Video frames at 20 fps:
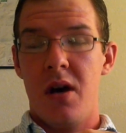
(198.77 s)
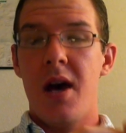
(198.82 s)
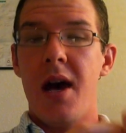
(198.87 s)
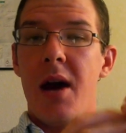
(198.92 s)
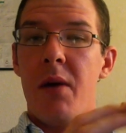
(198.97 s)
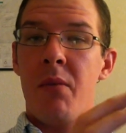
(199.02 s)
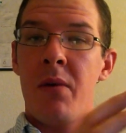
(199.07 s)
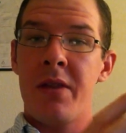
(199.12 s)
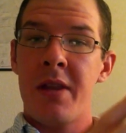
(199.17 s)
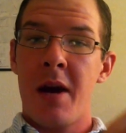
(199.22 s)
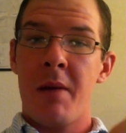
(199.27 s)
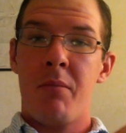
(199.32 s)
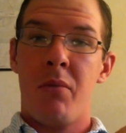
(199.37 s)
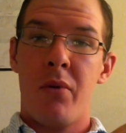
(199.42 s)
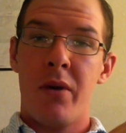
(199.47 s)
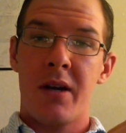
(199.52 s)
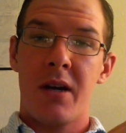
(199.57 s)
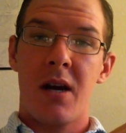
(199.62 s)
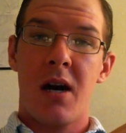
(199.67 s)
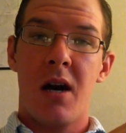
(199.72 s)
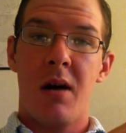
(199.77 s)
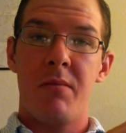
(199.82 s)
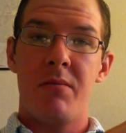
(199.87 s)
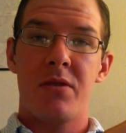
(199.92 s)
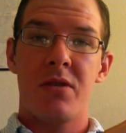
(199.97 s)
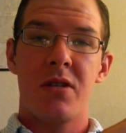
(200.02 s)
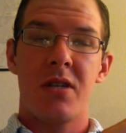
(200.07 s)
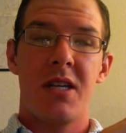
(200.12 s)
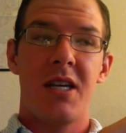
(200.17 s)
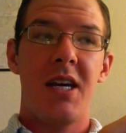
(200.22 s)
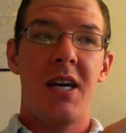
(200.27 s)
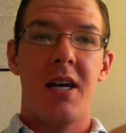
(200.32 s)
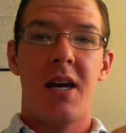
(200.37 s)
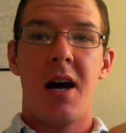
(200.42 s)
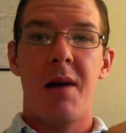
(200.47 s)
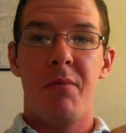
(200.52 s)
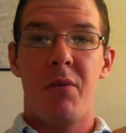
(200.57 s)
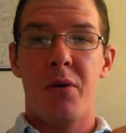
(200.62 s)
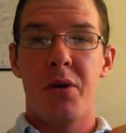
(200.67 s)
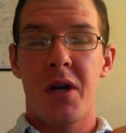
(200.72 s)
And when that point comes, he and
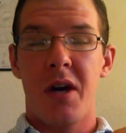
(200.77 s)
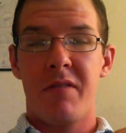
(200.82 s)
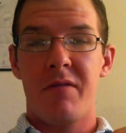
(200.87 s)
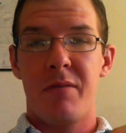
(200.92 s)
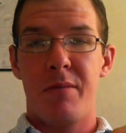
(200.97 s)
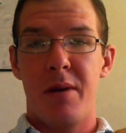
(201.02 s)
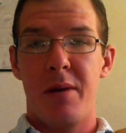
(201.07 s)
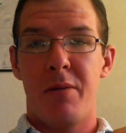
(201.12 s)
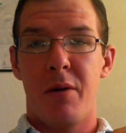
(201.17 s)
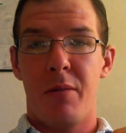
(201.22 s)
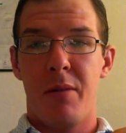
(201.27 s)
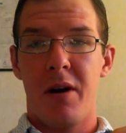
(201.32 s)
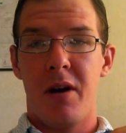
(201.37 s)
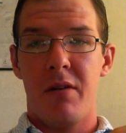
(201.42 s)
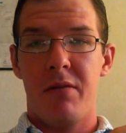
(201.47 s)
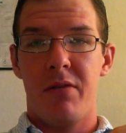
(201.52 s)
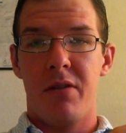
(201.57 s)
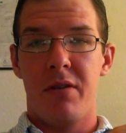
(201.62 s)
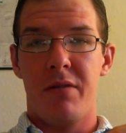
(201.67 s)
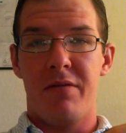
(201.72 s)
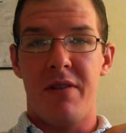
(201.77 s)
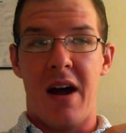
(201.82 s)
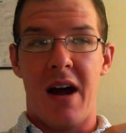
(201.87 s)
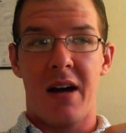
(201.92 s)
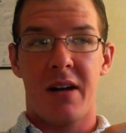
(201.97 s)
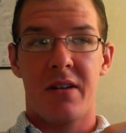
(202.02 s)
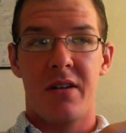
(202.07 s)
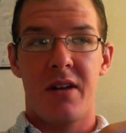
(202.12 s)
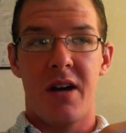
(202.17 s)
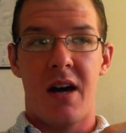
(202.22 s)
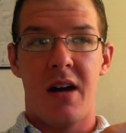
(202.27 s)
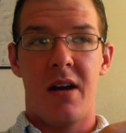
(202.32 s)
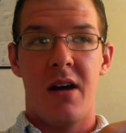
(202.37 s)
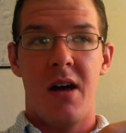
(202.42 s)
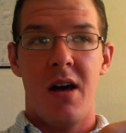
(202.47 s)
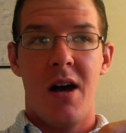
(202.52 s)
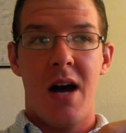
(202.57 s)
I both have to be prepared for the fact that